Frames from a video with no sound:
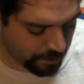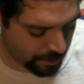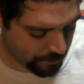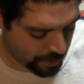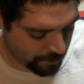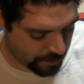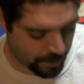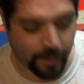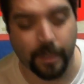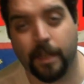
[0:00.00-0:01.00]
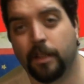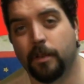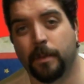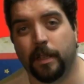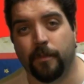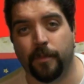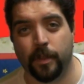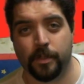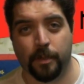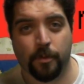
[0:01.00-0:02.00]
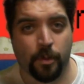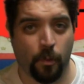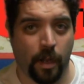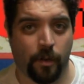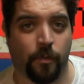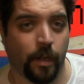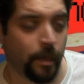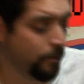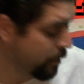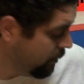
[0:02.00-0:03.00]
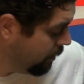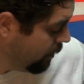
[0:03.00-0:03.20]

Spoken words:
Sometimes it can get a little bit confusing with the wireframes,